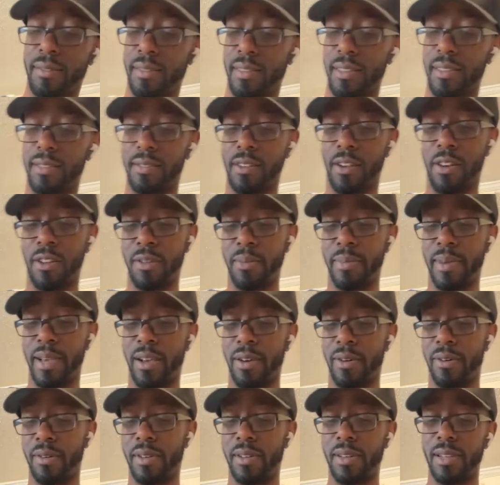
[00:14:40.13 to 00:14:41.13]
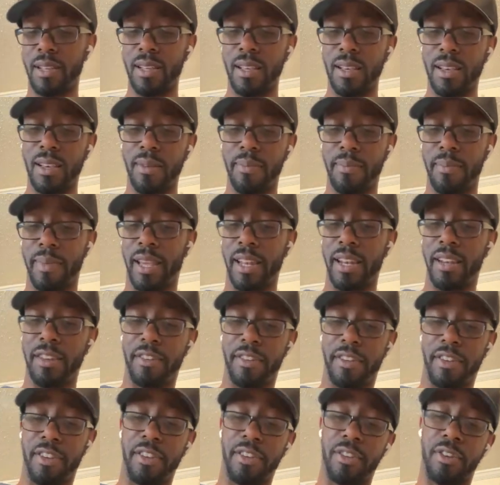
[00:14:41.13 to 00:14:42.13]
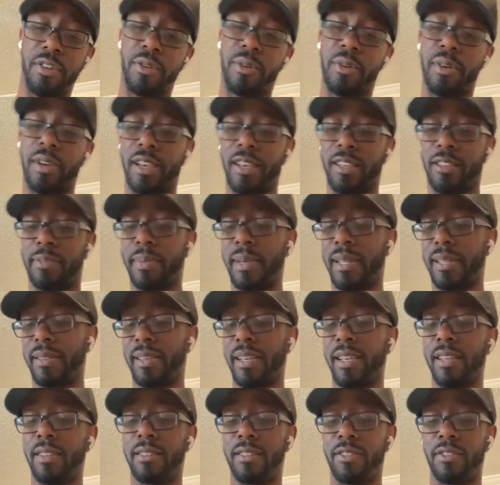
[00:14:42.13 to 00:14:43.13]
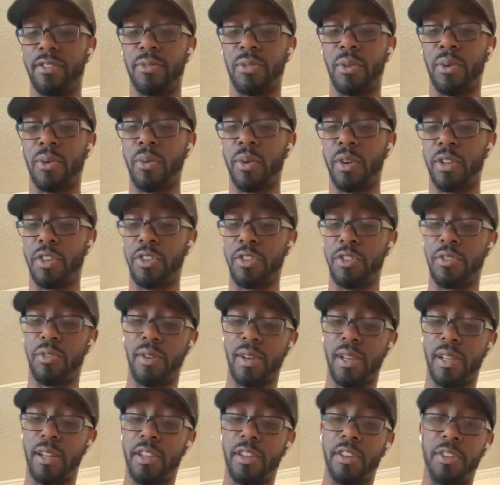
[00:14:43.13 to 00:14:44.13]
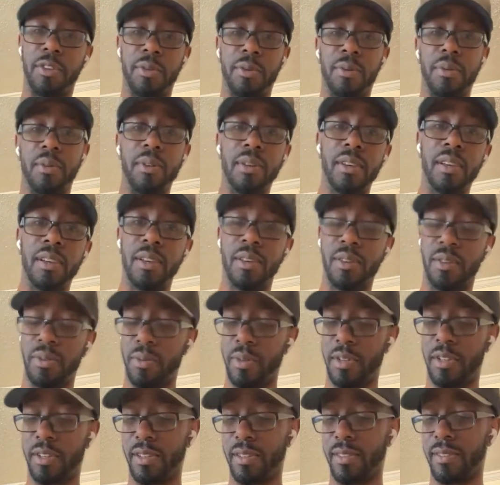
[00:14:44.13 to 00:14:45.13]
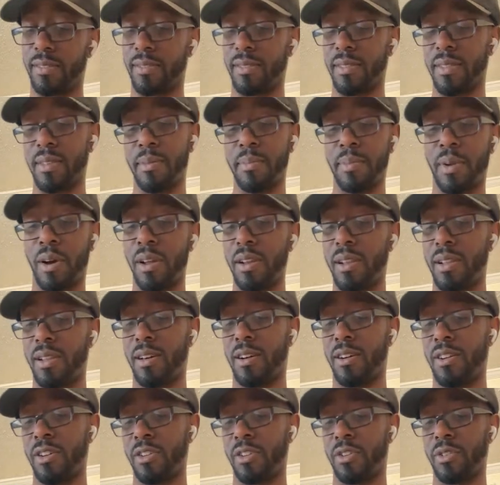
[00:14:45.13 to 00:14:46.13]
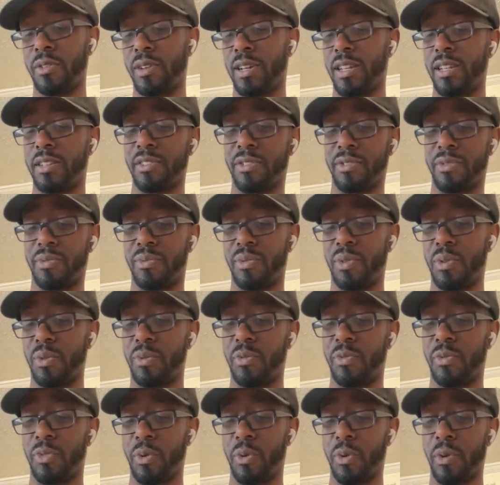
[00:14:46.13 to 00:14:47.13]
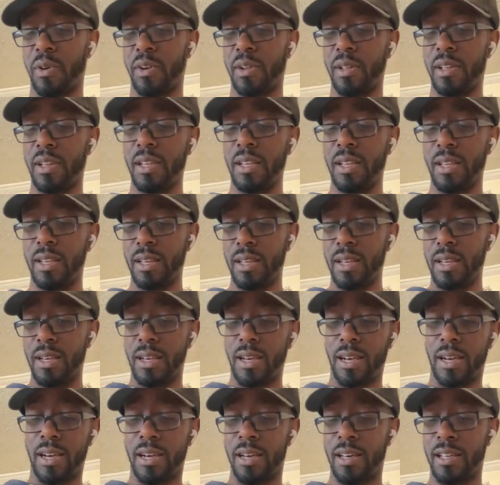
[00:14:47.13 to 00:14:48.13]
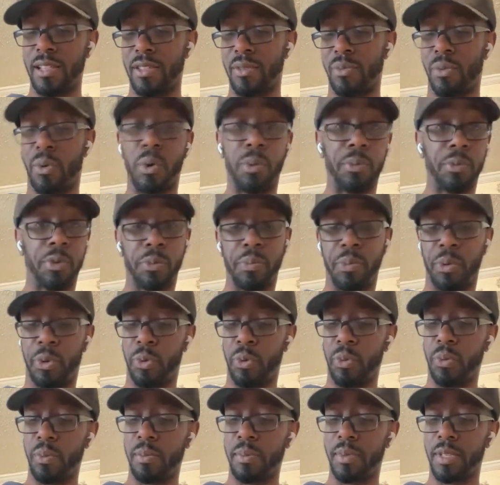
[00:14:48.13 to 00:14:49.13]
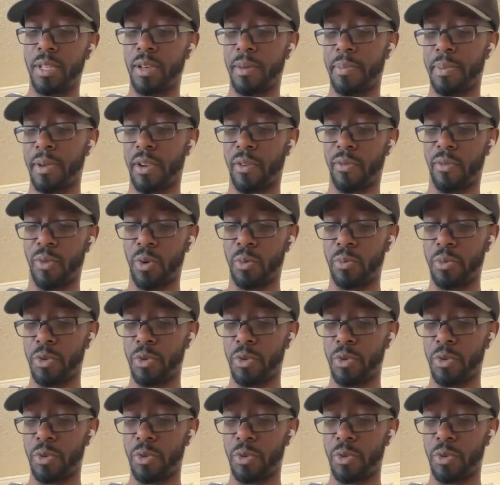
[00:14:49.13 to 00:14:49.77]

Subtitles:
it's all about managing your expectations for what you're trying to do, which is part of the article I just wrote for the Rome Tribune up here in Rome,